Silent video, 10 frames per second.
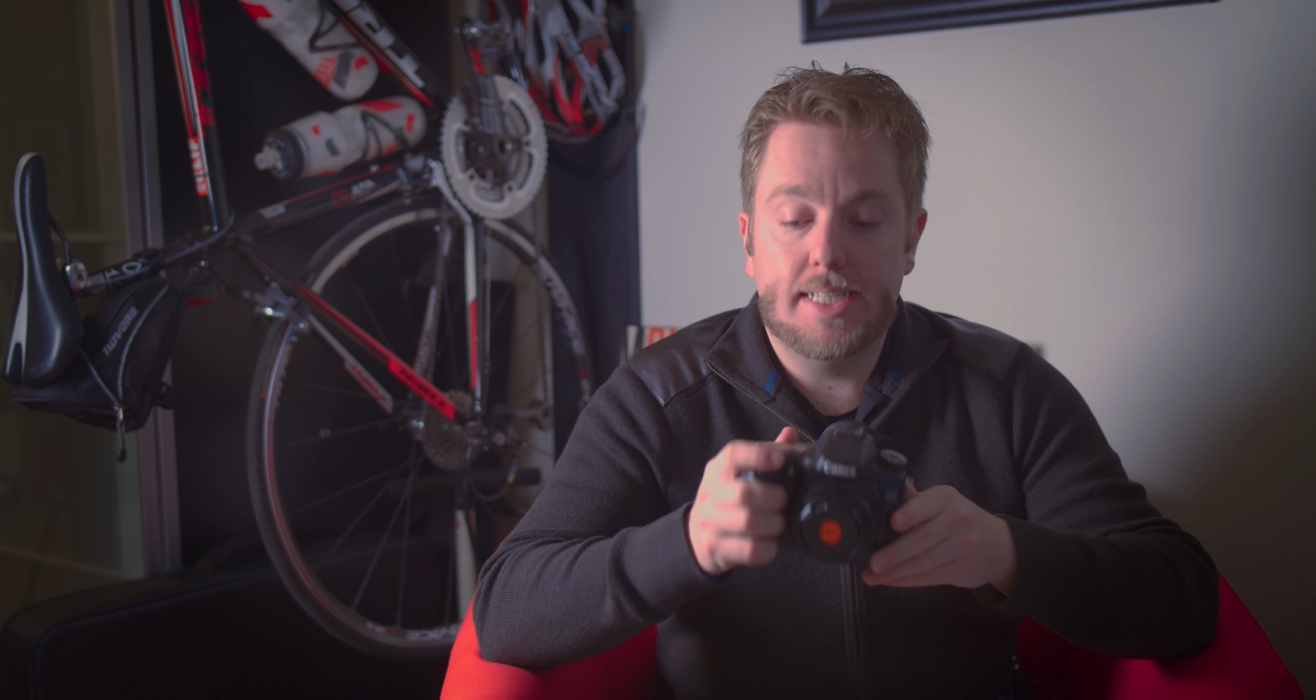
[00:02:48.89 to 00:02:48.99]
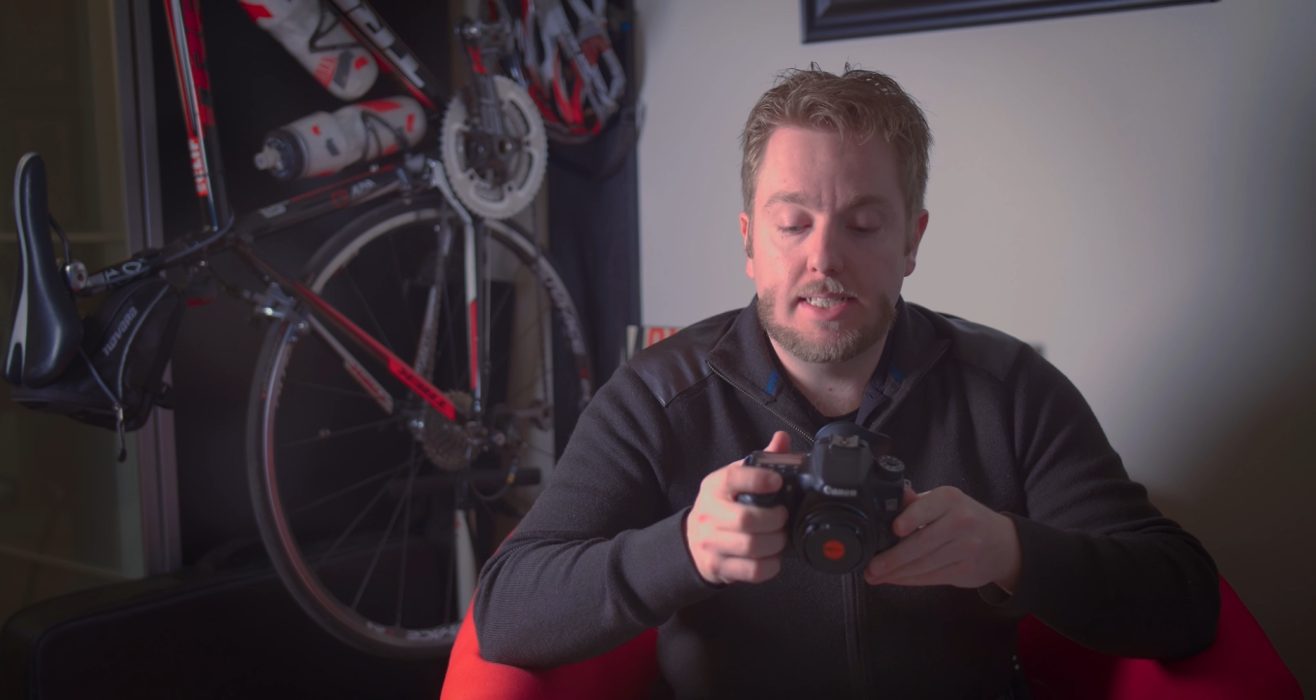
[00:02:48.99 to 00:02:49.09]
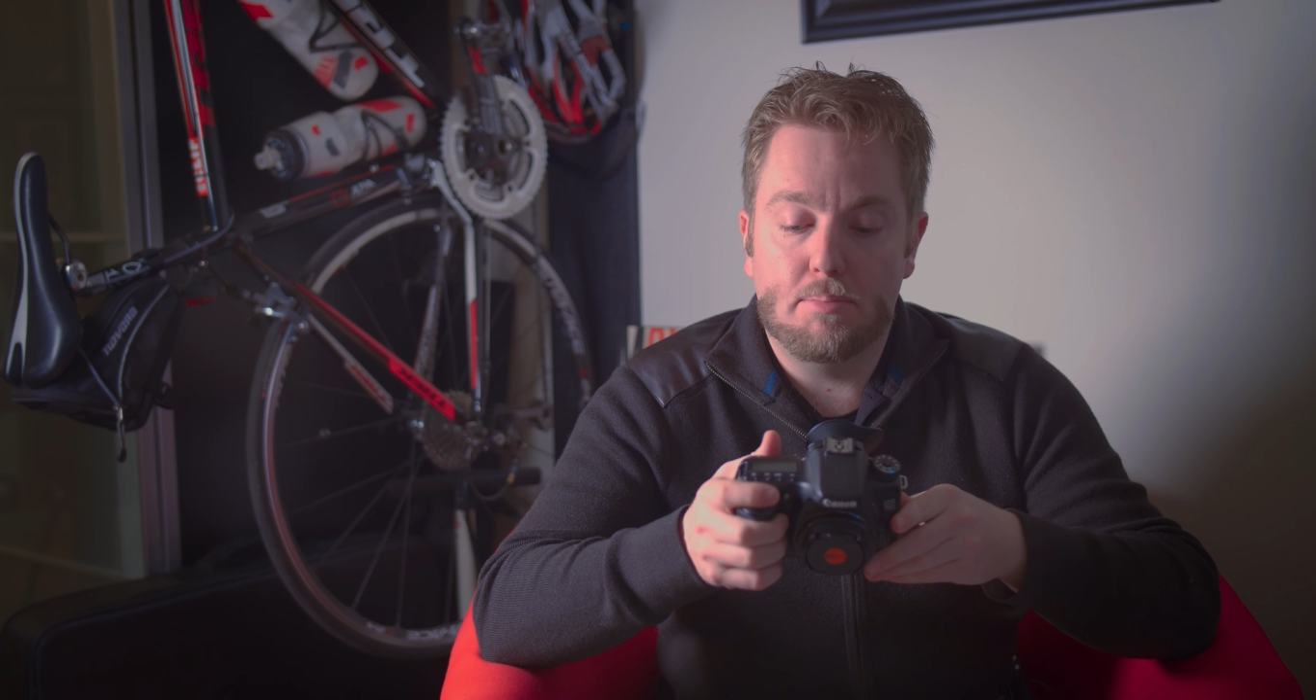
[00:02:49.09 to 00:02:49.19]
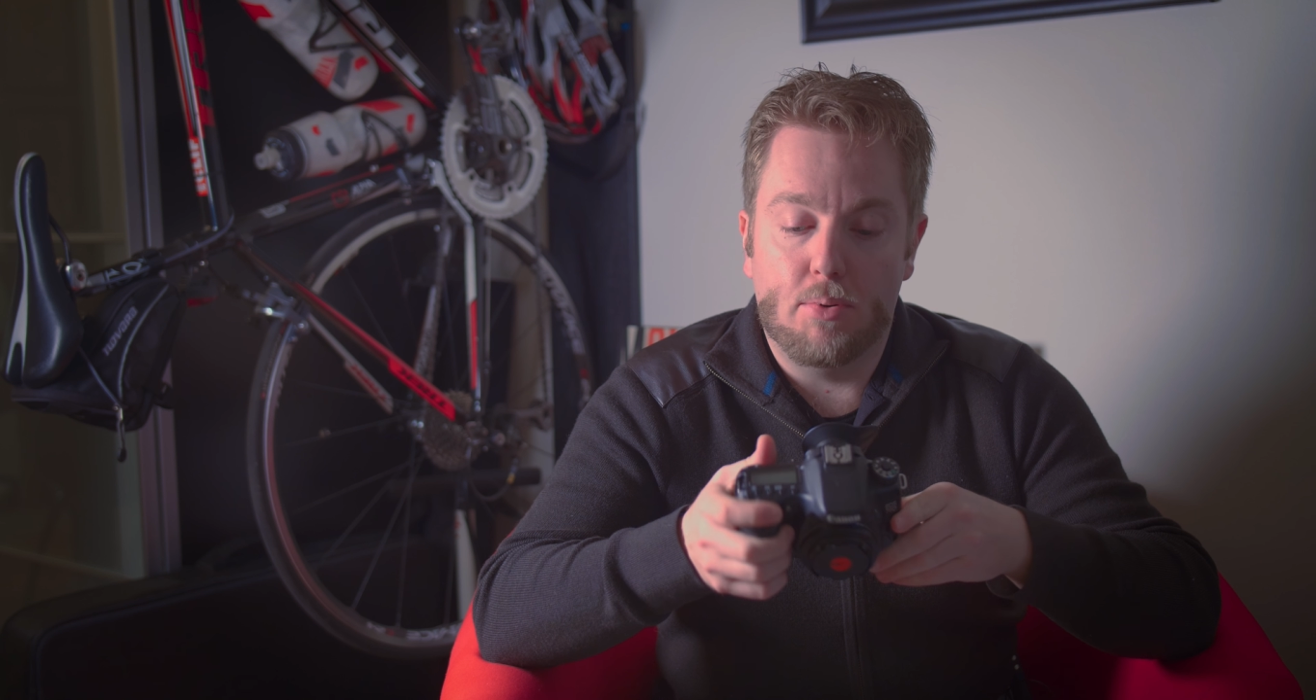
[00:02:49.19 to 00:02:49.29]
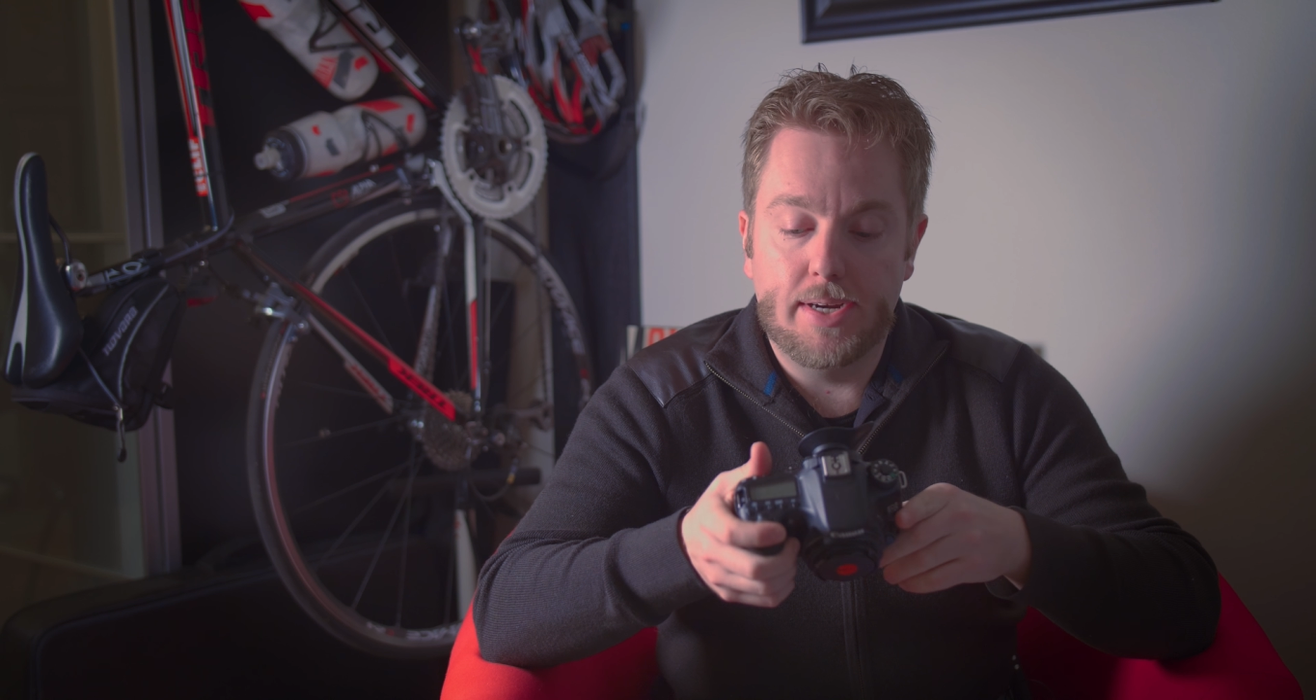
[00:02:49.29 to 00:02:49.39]

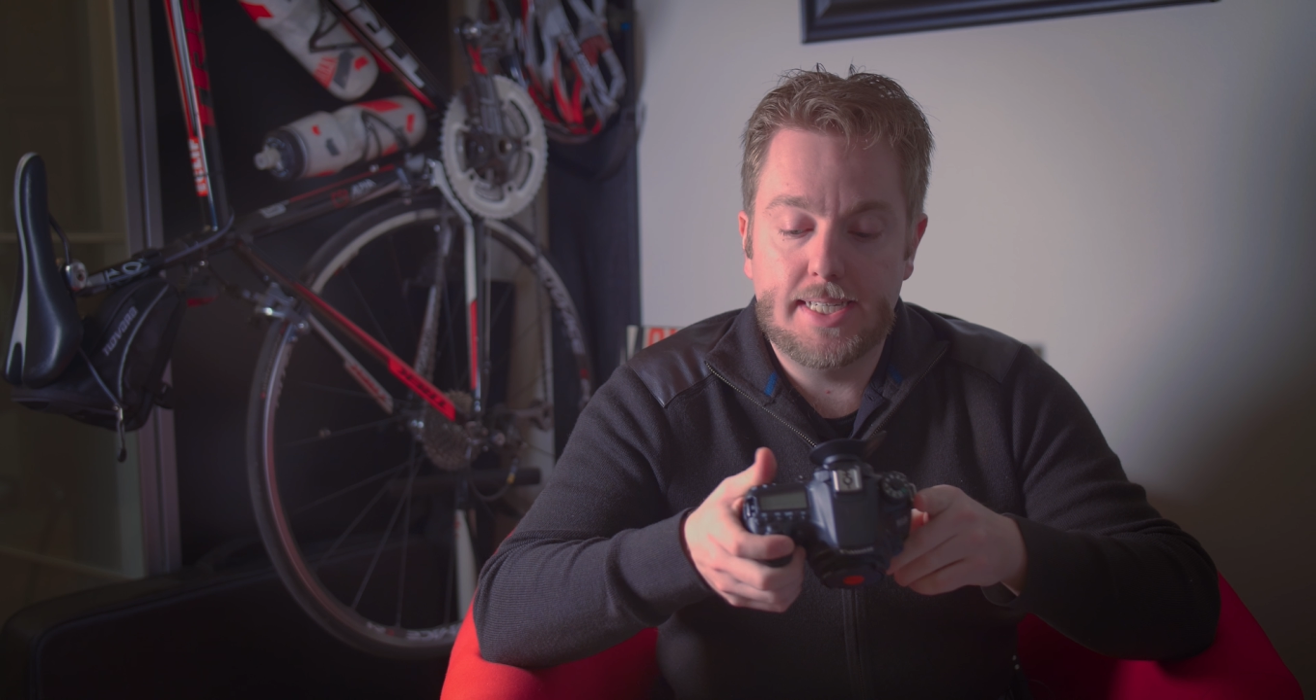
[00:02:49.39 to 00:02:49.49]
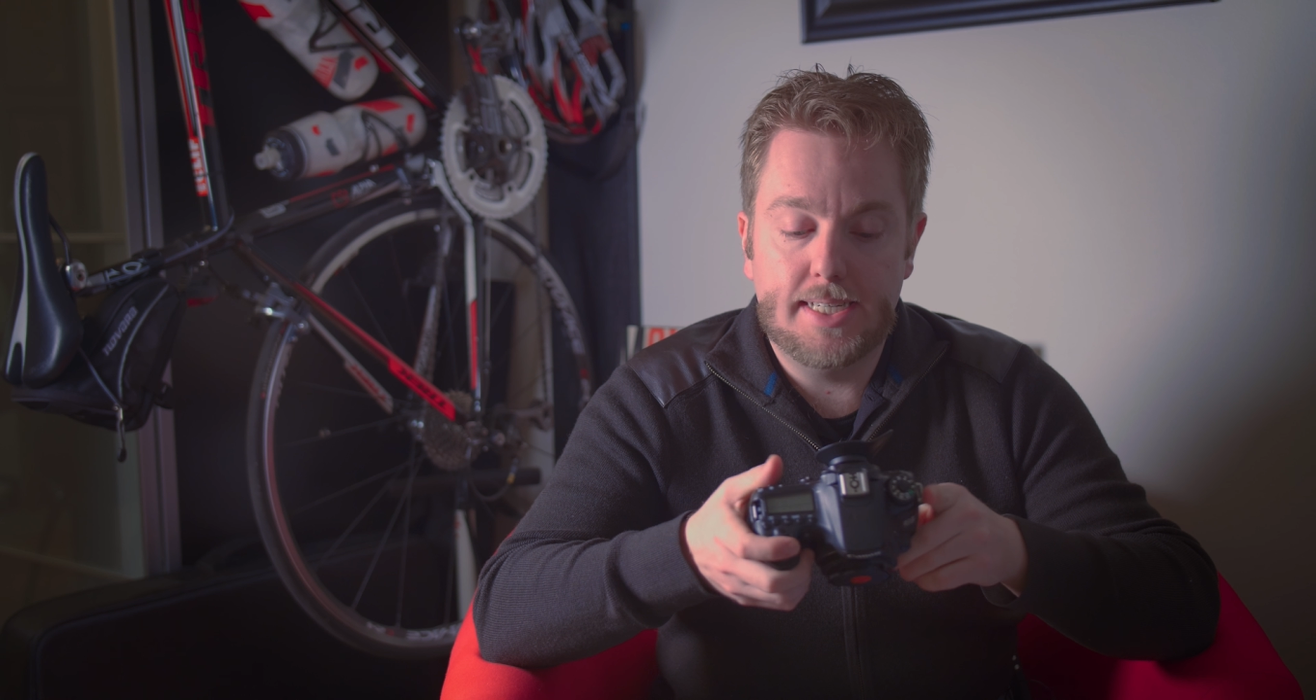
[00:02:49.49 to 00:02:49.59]
disappointed